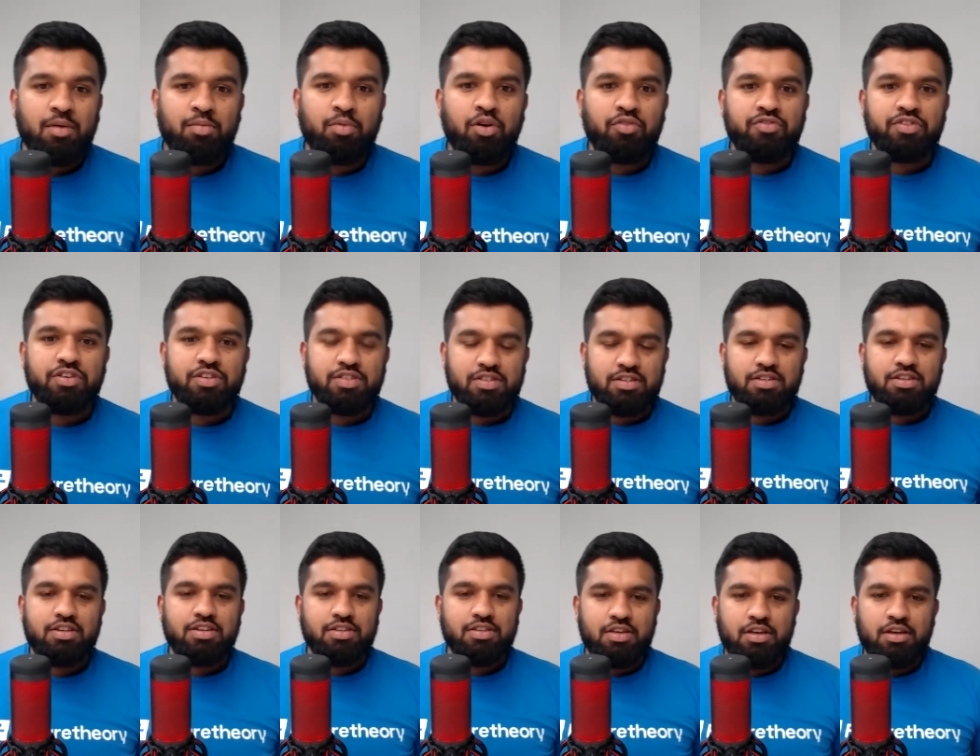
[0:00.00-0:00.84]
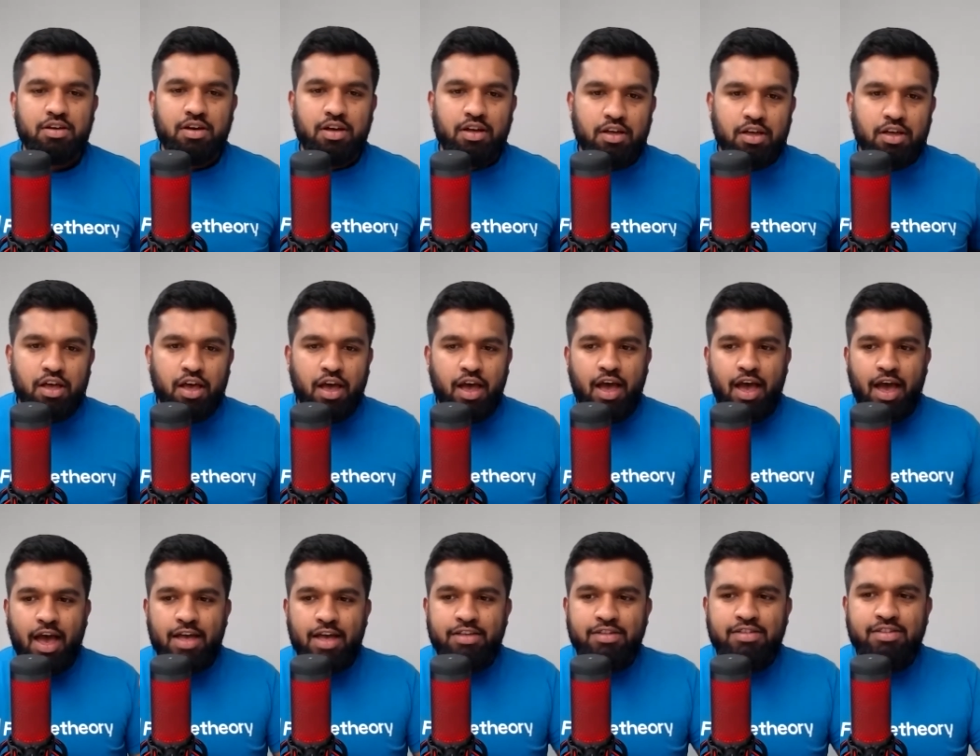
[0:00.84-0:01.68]
obviously.
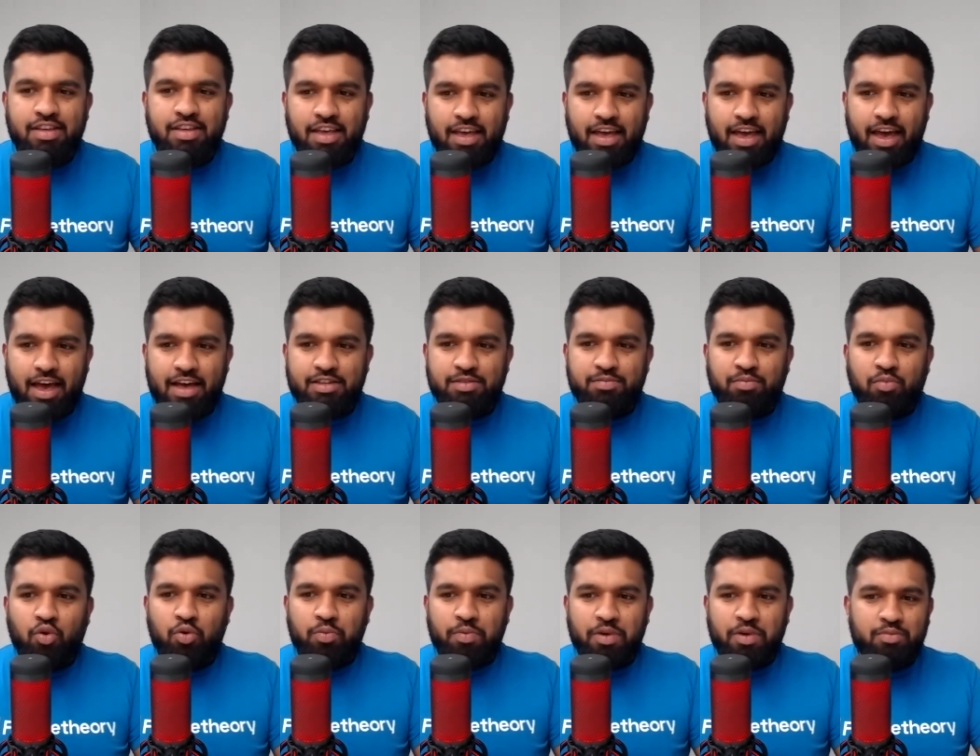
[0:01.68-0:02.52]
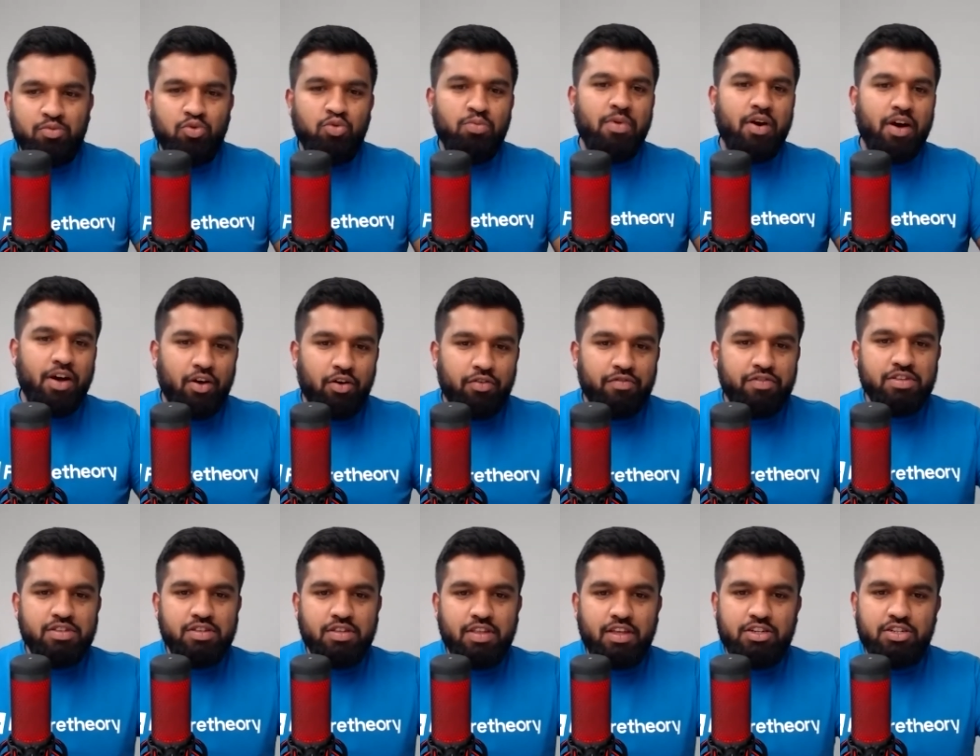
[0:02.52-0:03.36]
As more people buy,
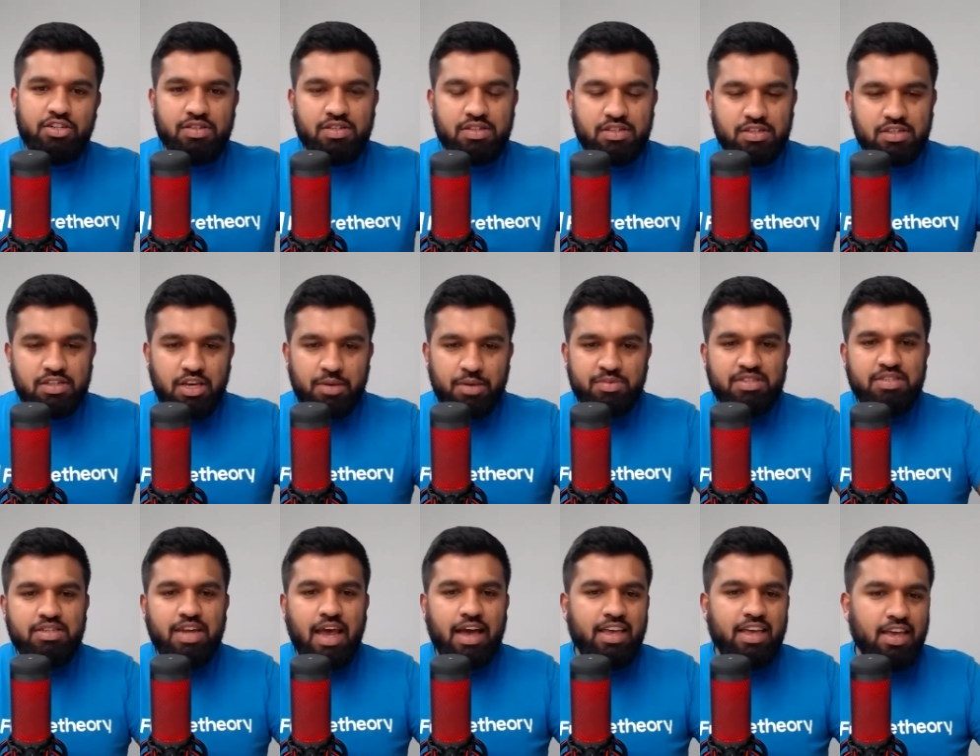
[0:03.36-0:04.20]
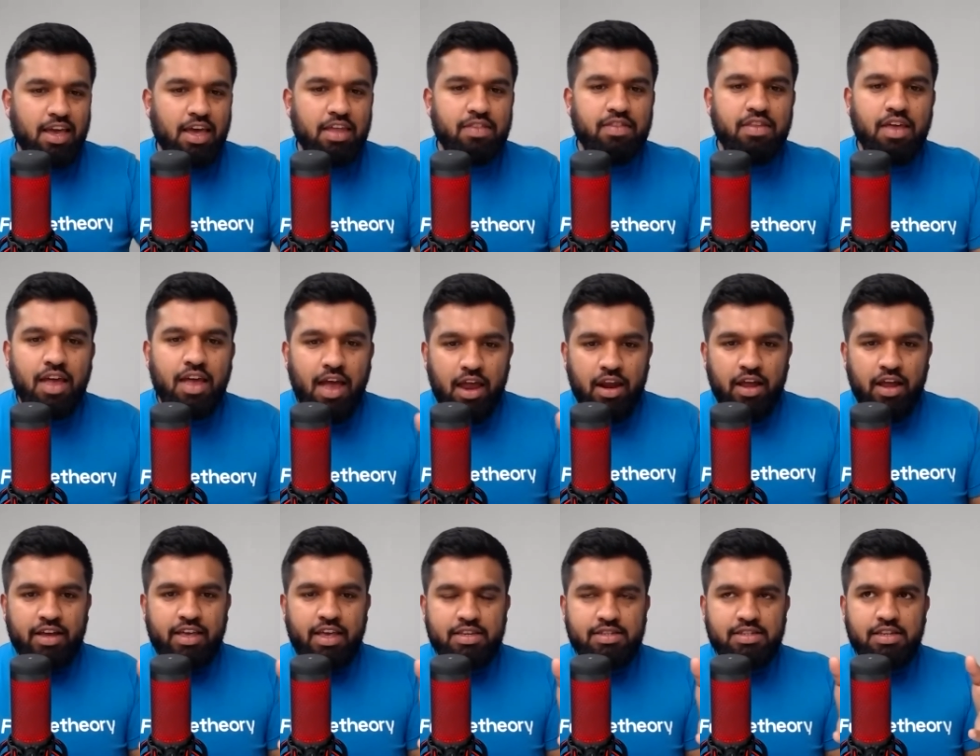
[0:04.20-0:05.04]
obviously that just keeps stacking, and I
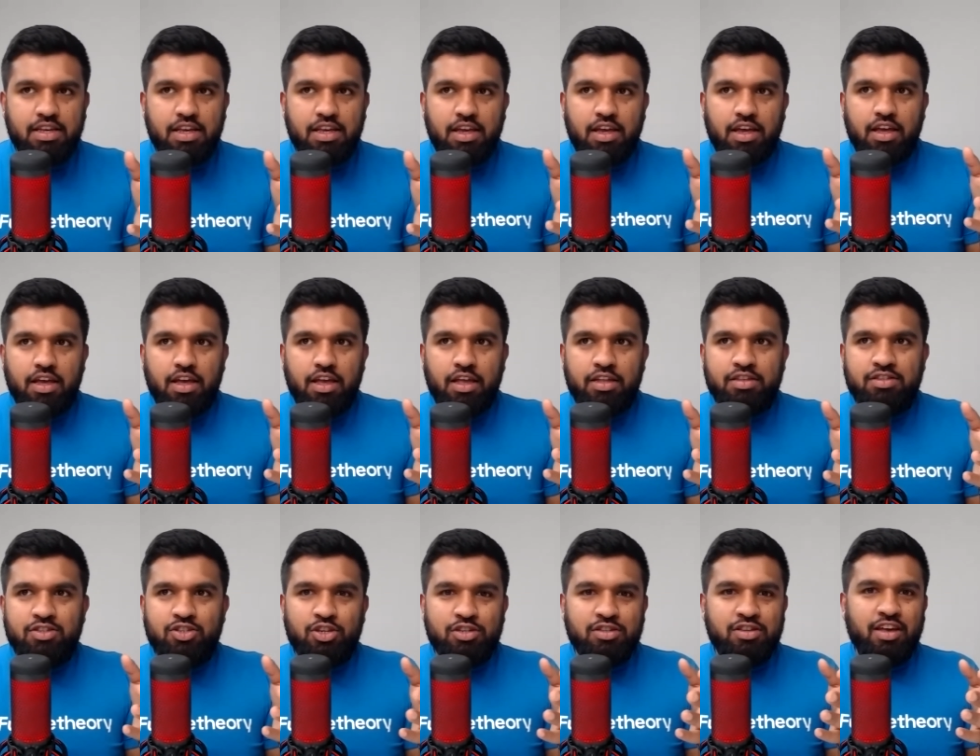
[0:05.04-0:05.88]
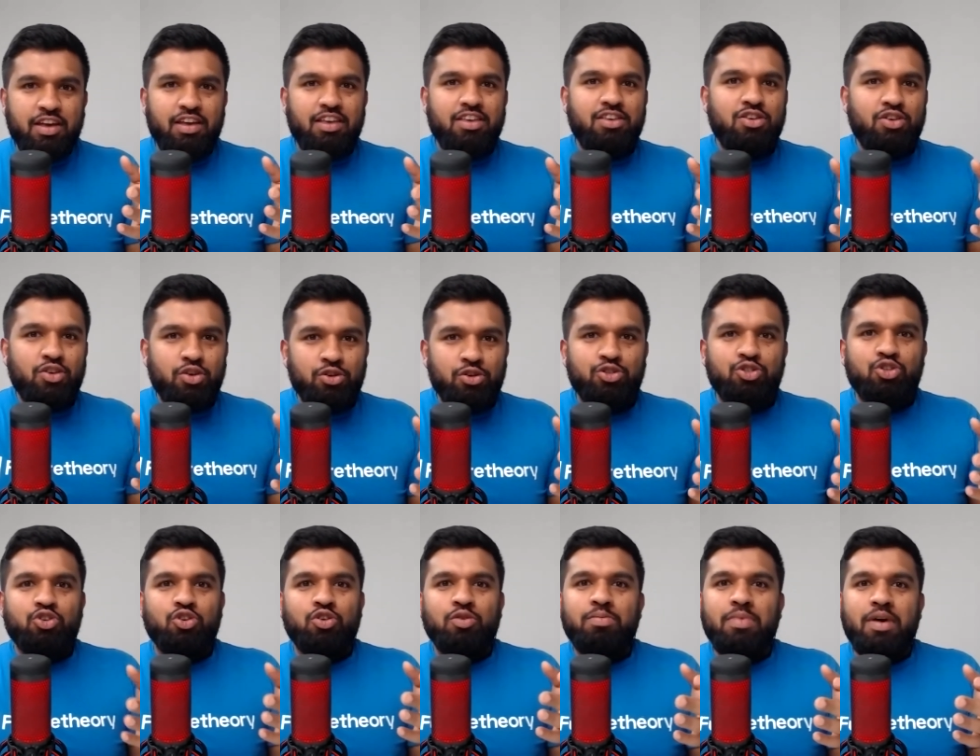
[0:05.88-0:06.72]
guess it's just like
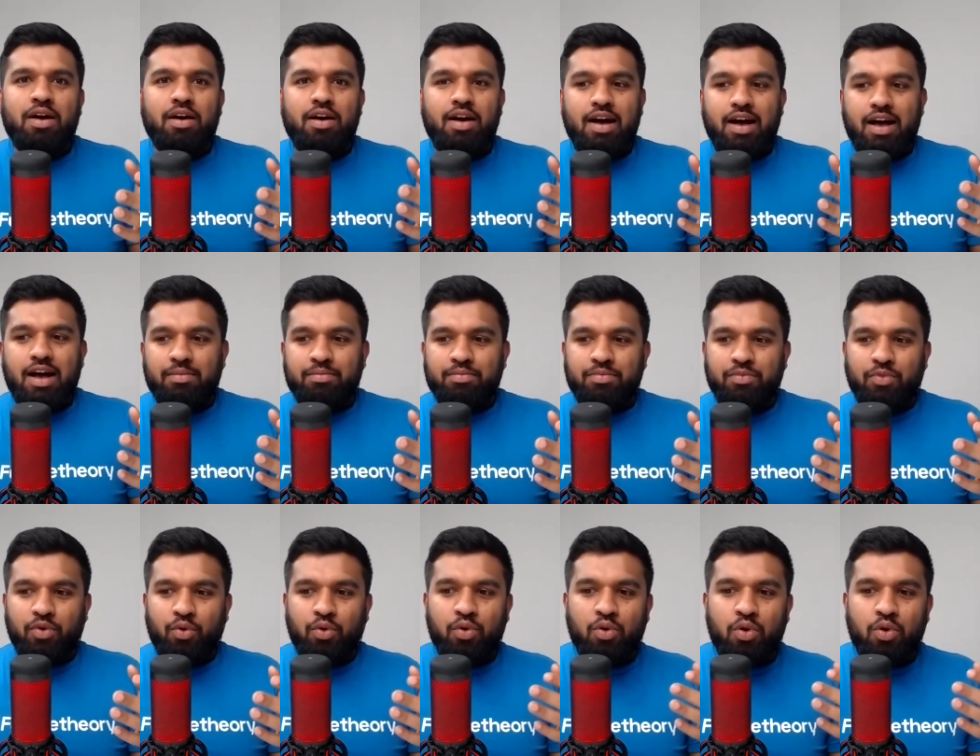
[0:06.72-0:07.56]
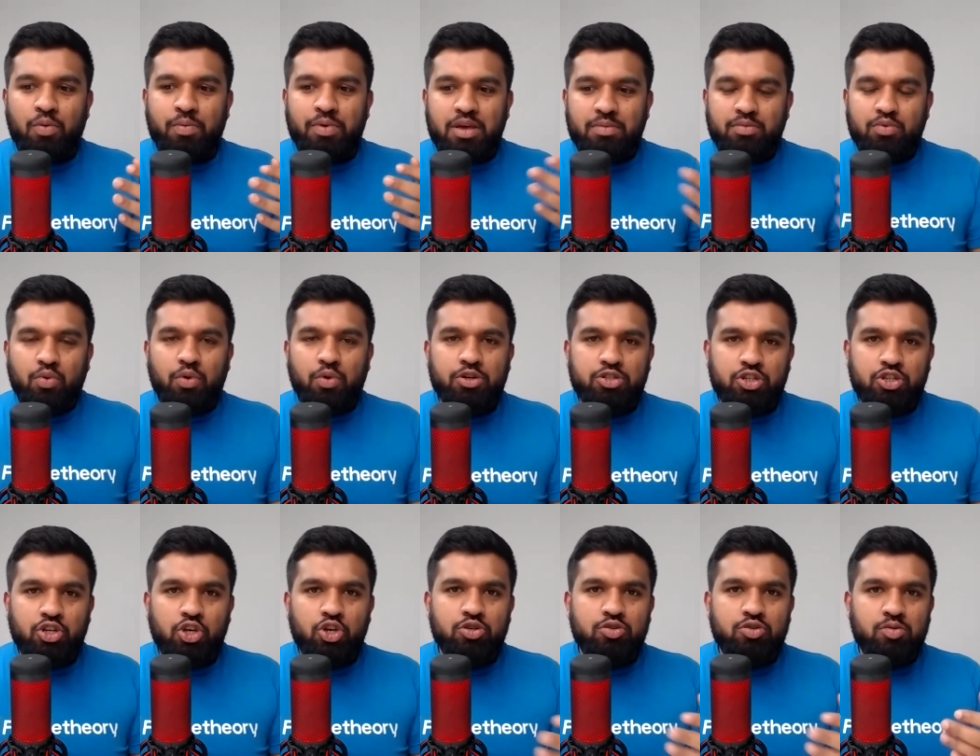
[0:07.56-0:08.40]
YouTube, or people watching
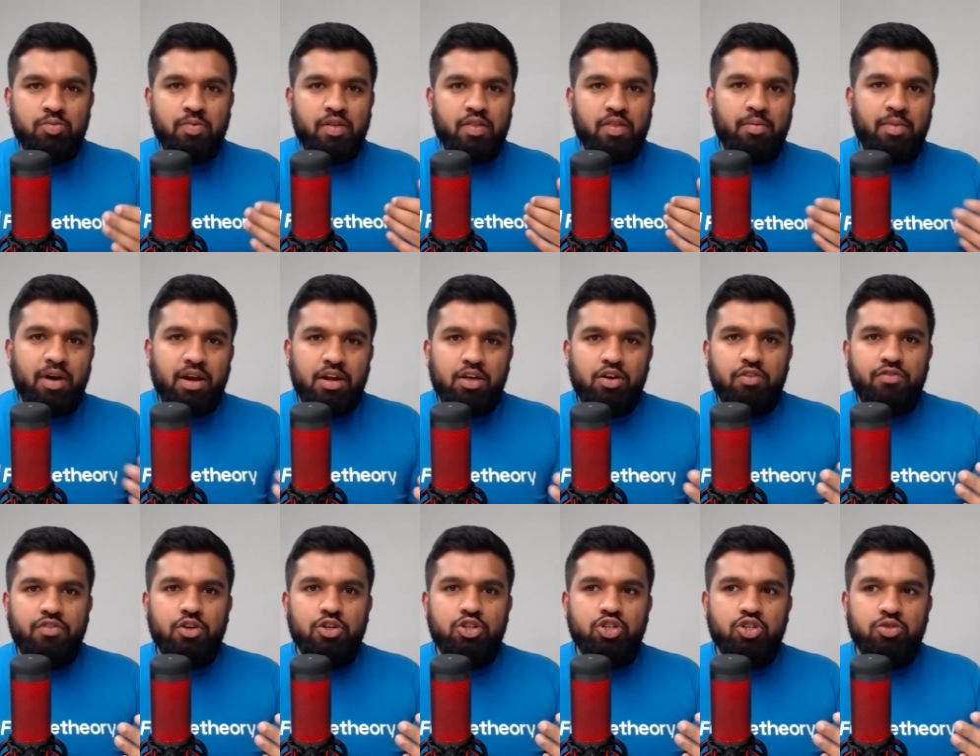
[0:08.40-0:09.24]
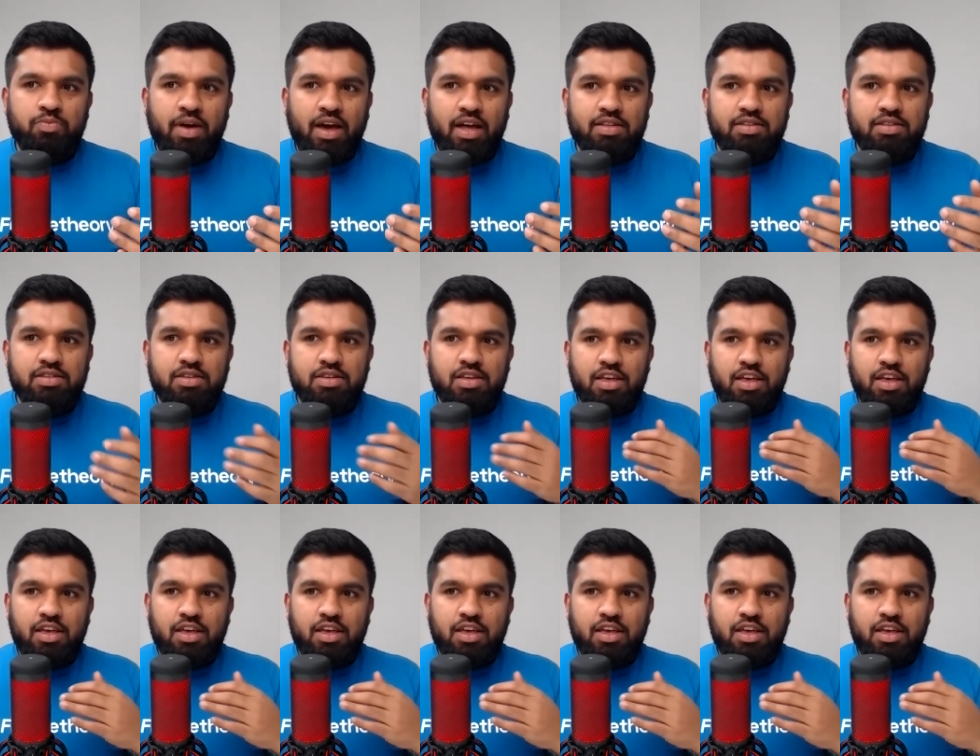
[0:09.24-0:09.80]
YouTube and the money off YouTube ads.